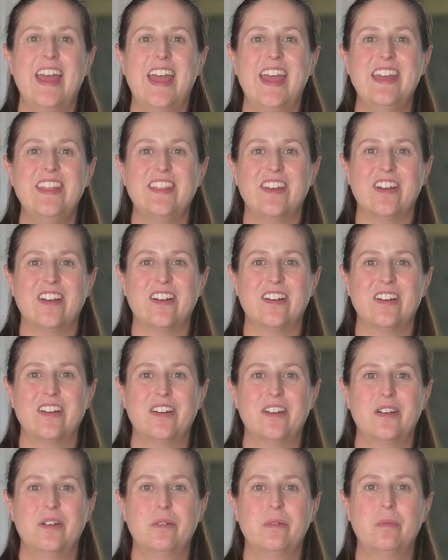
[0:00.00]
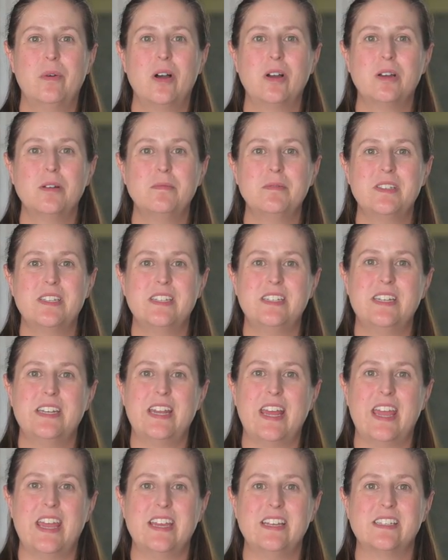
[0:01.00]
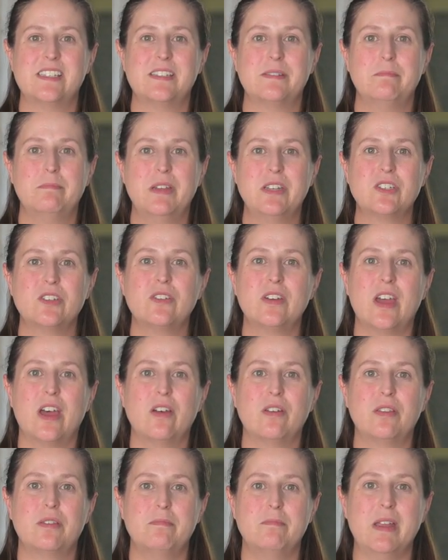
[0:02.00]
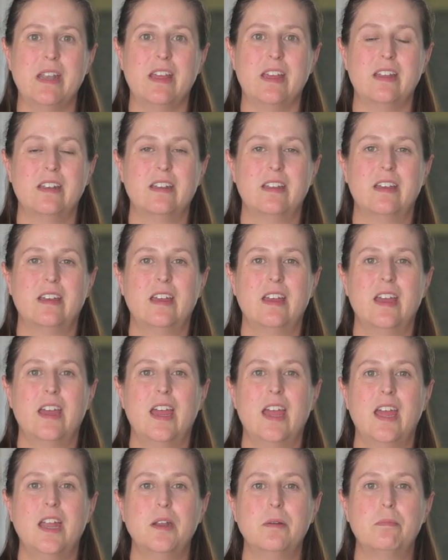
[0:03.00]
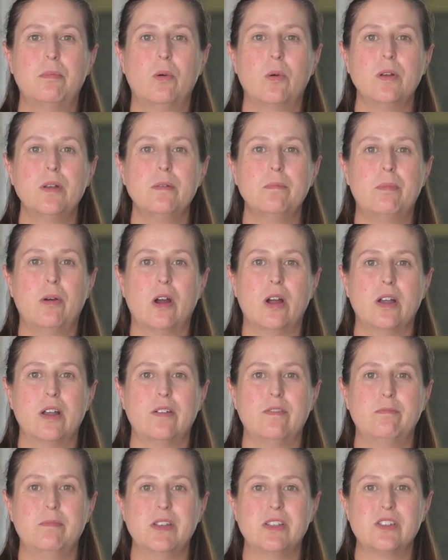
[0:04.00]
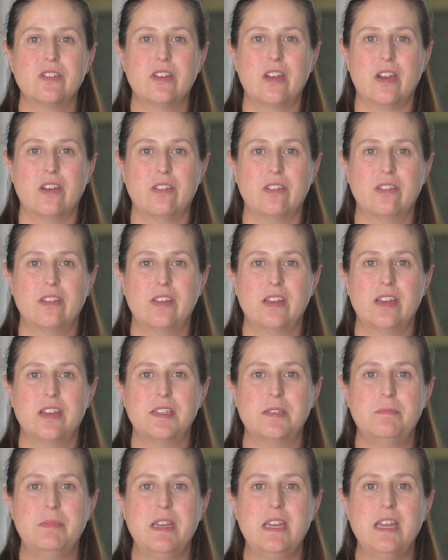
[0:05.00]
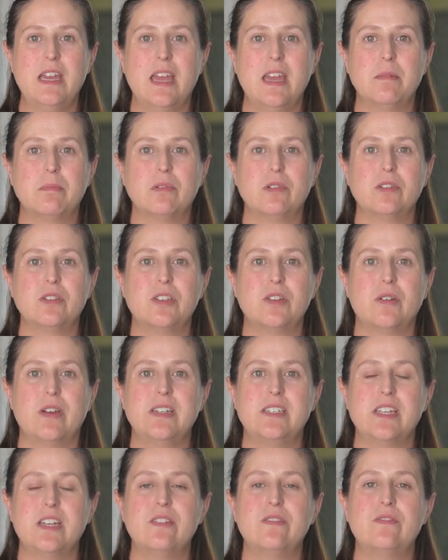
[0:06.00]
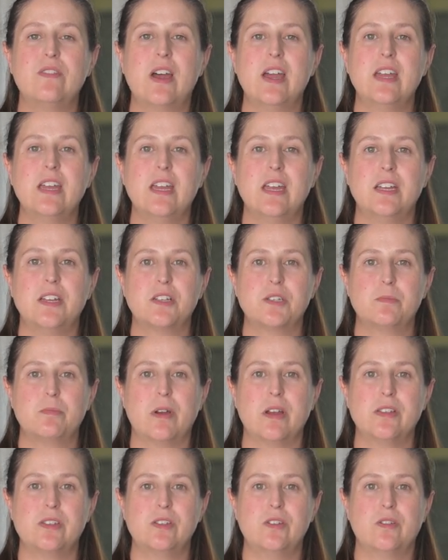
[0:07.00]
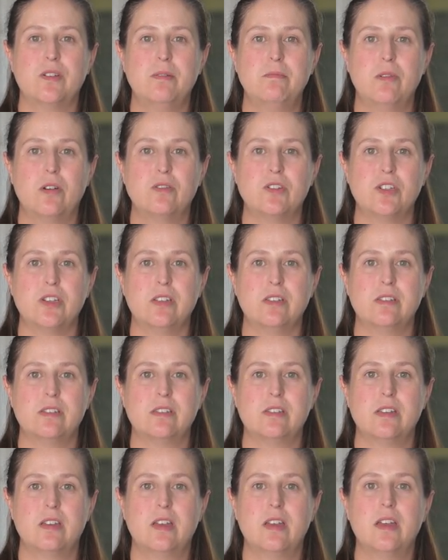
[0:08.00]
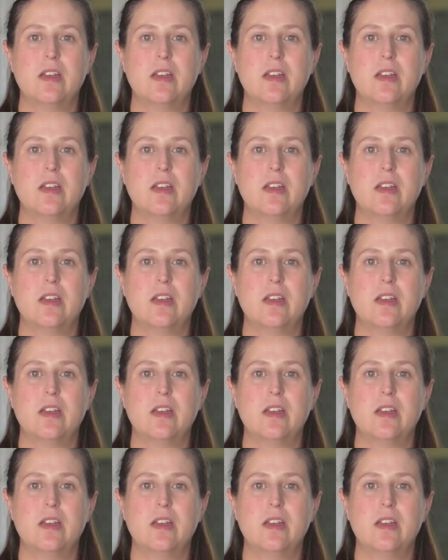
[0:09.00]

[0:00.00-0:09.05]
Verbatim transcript: Hey there! Welcome to today's Mental Health Minute. An important part of mental health is being able to identify and express your emotions.